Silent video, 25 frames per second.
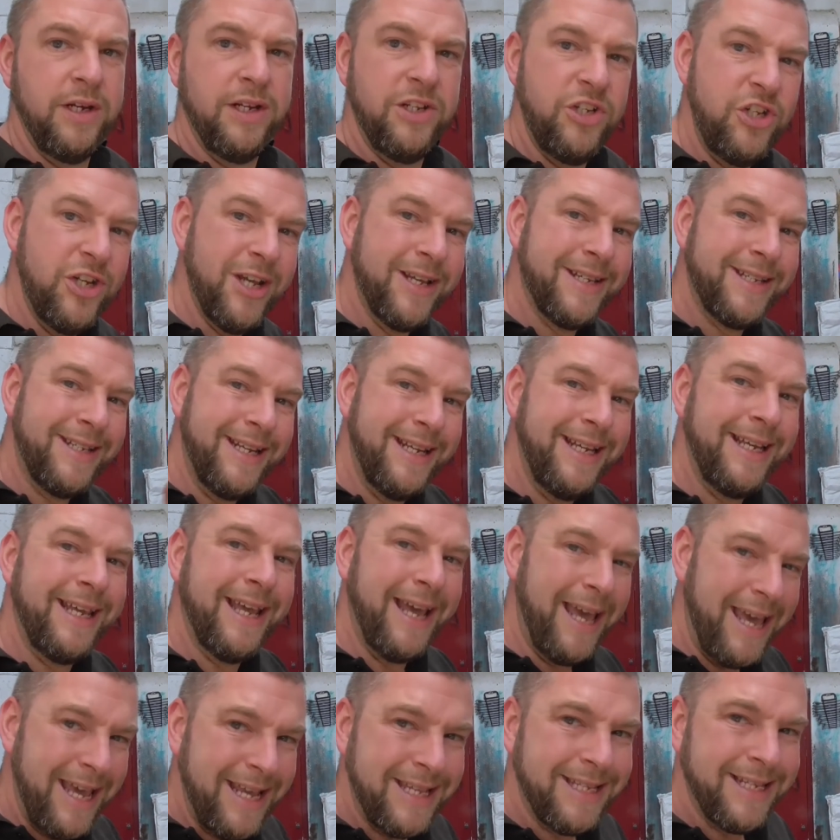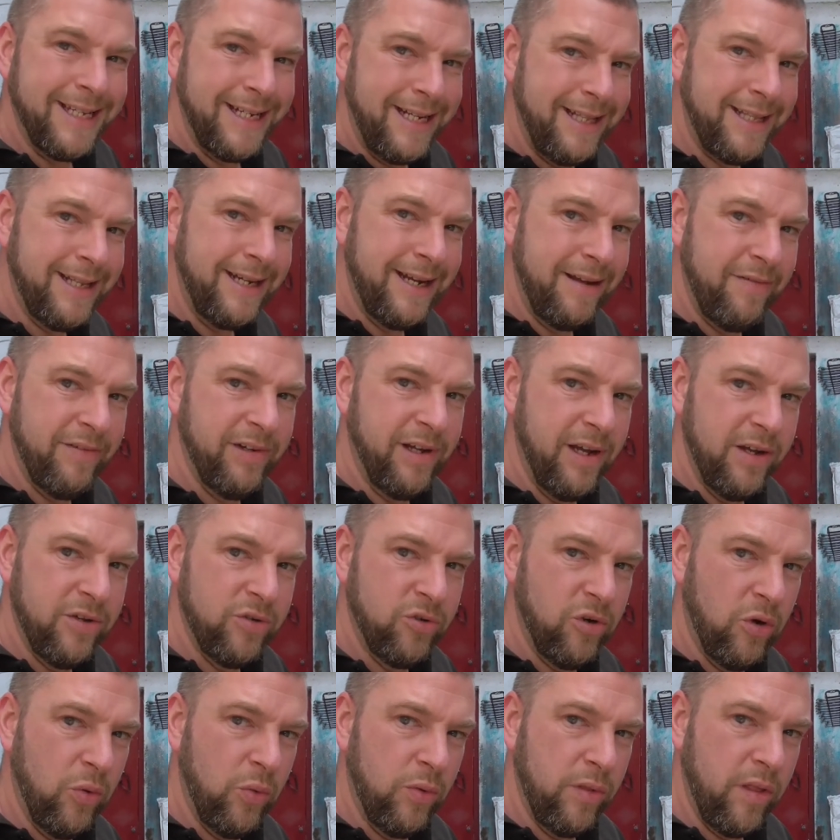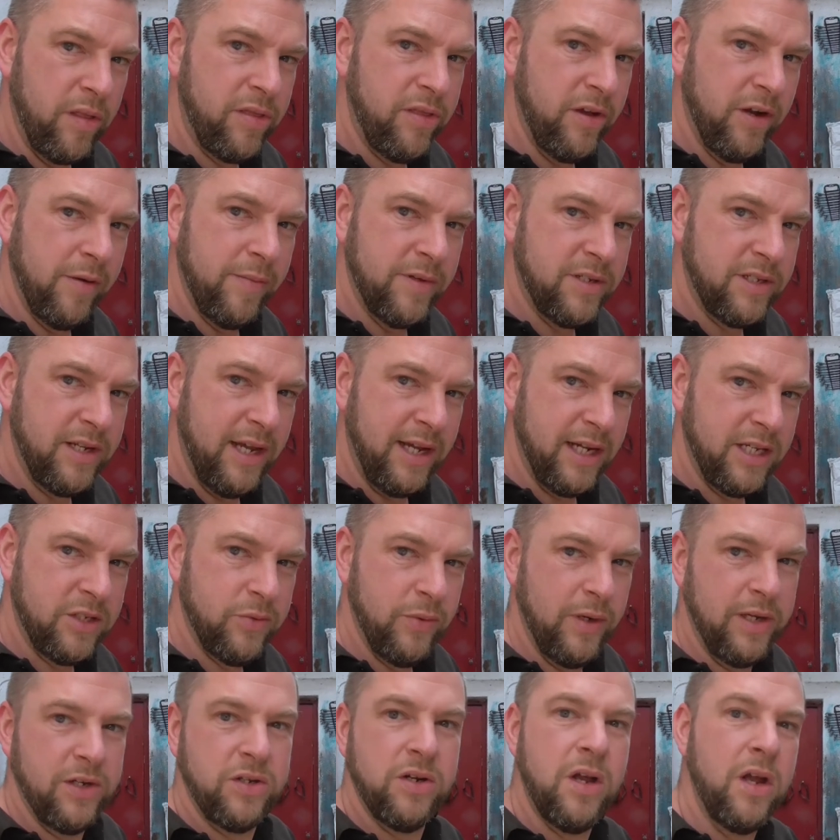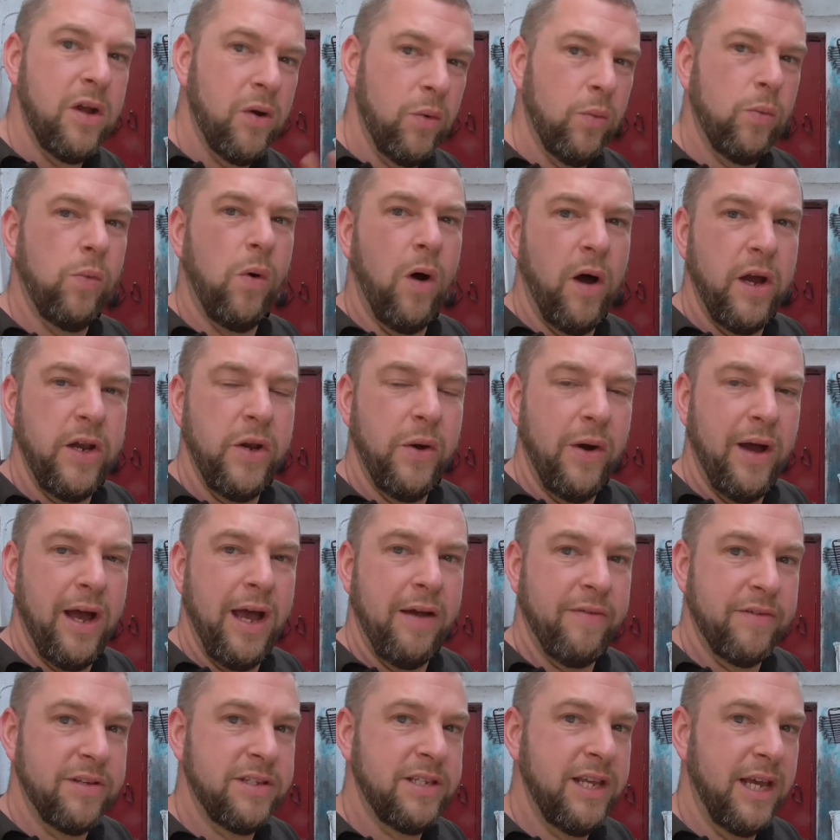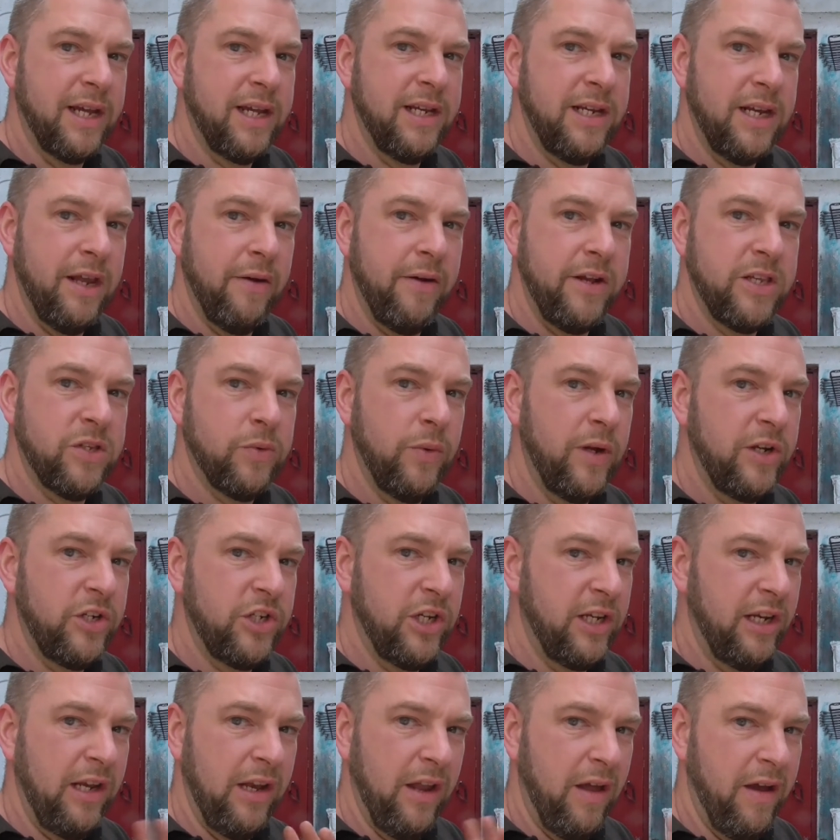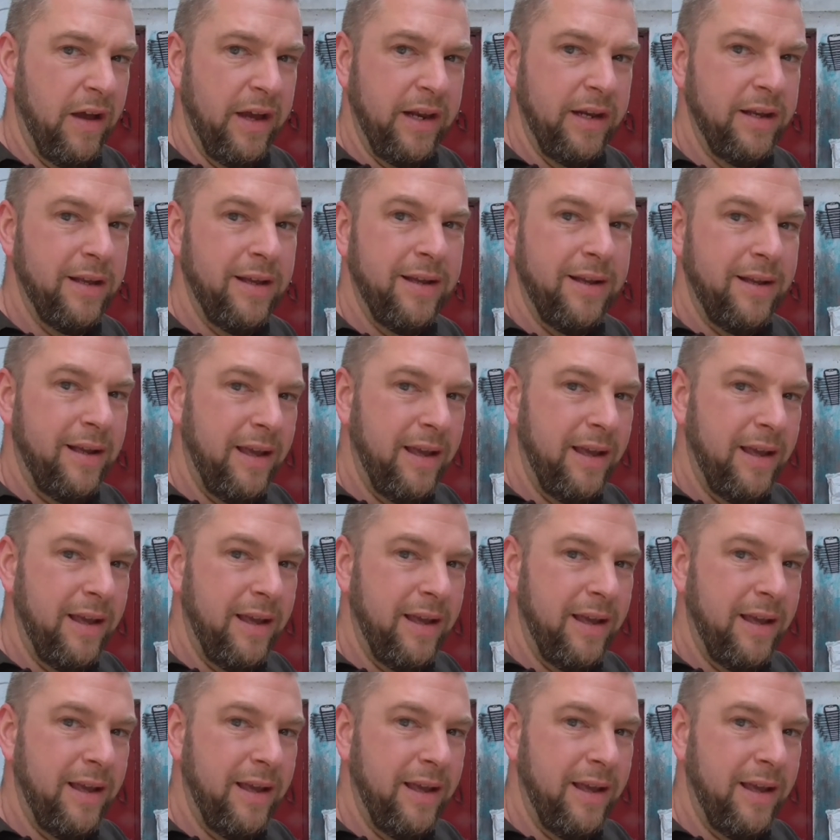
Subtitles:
Just in case anything ever goes wrong with the thermostatic switch, why not have a secondary switch in line?